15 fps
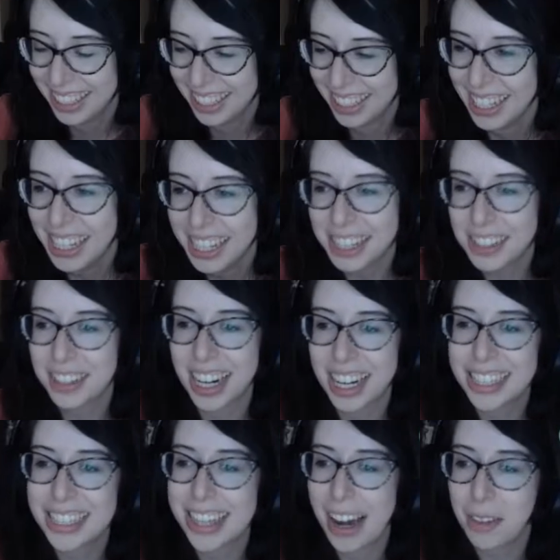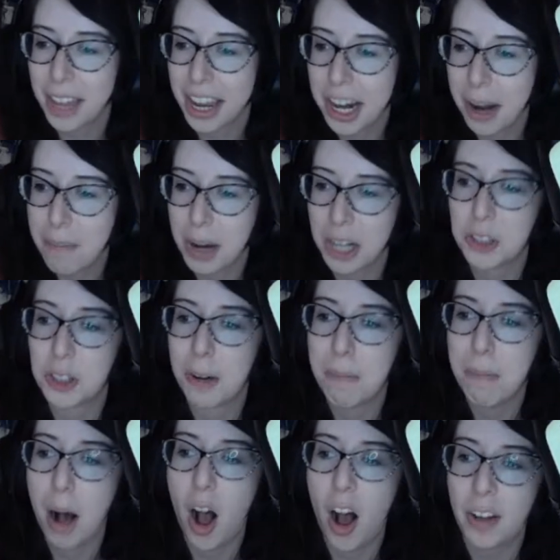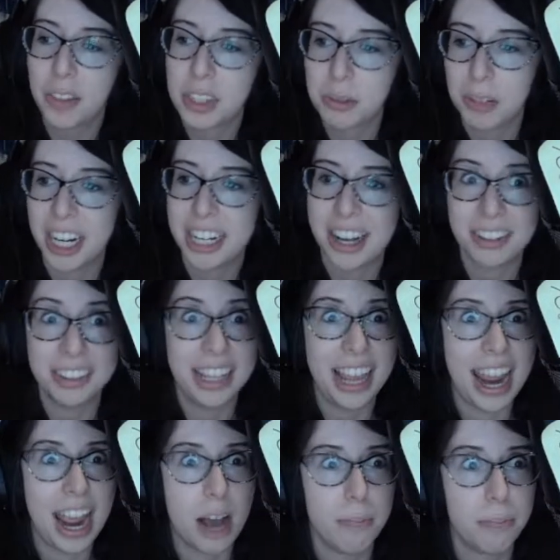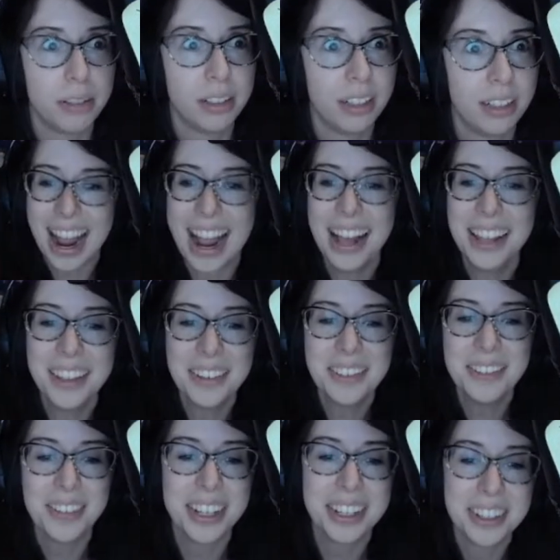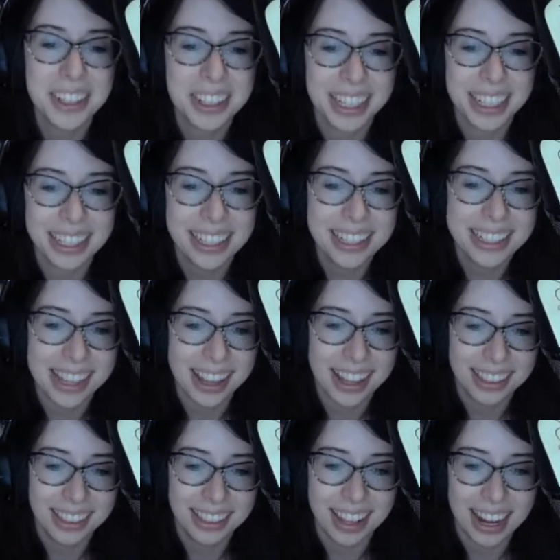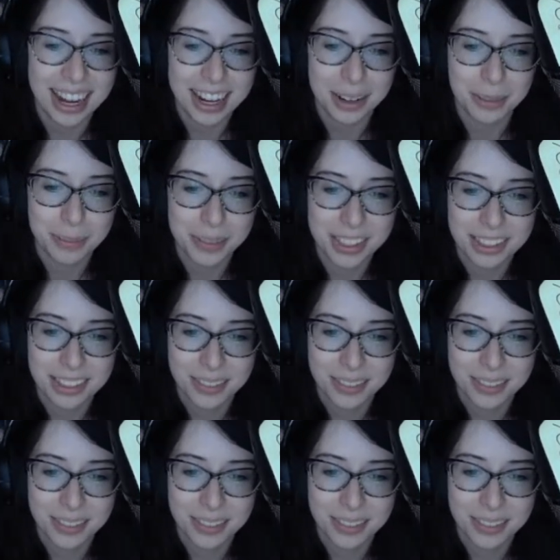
You guys sound like a bunch of moths right now. Lamp. And the winner is Lamps.